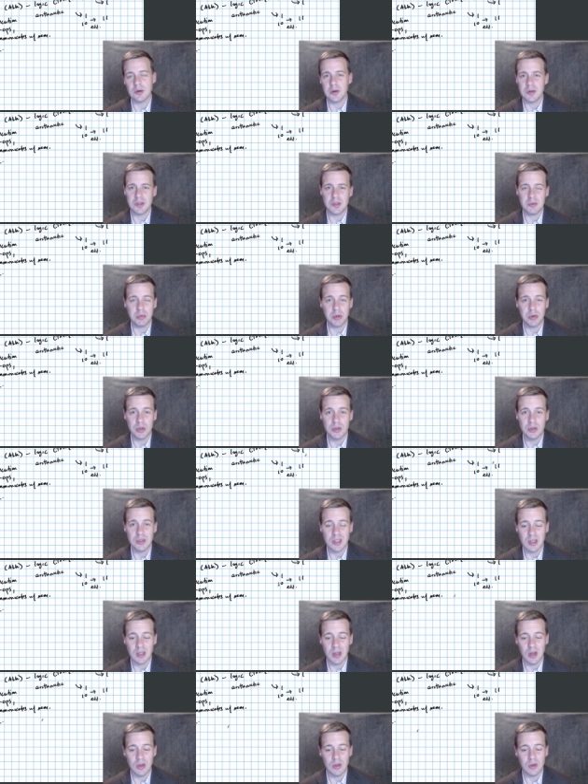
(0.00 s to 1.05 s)
and producing
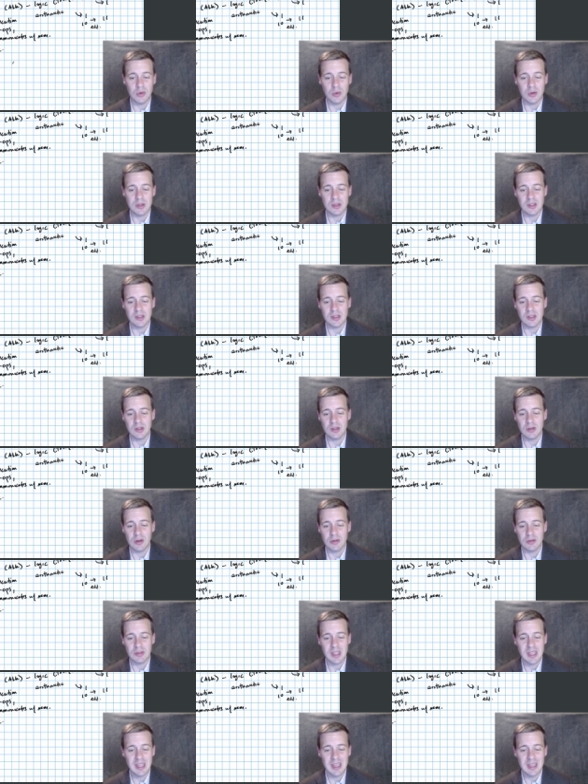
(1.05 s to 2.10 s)
other 1s and 0s,
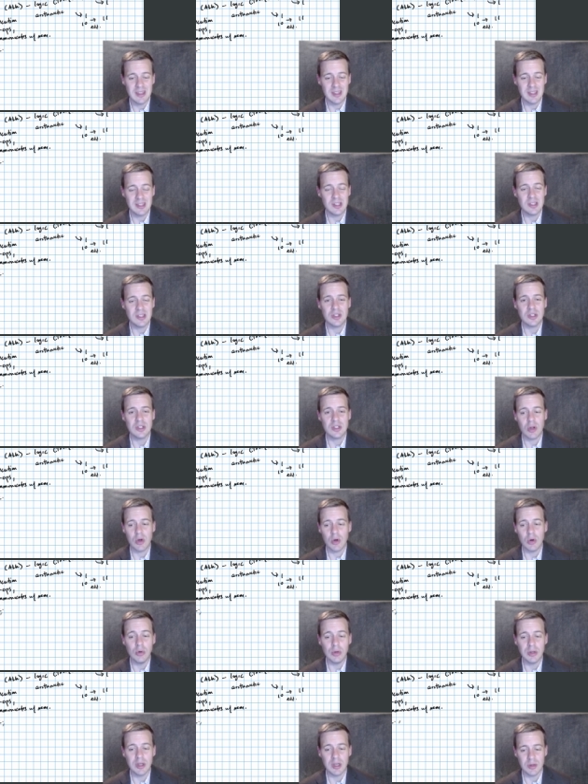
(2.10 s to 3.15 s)
this is just
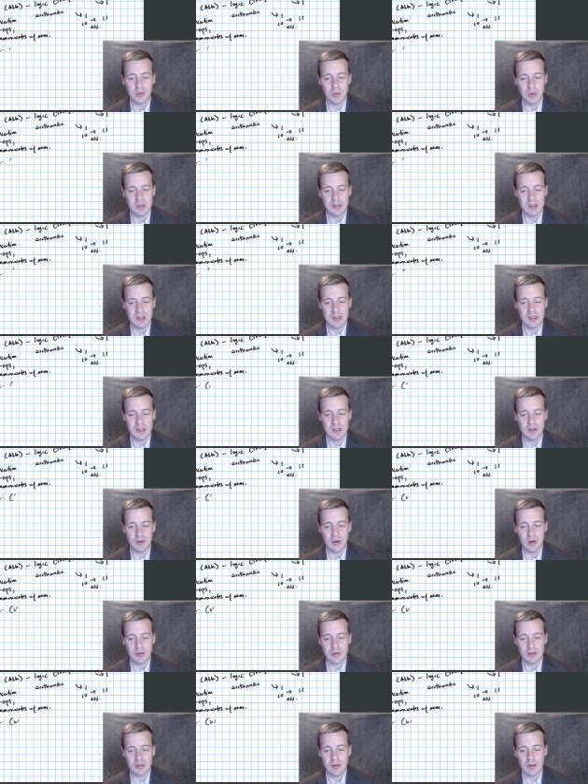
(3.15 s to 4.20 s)
holding 1s and 0s.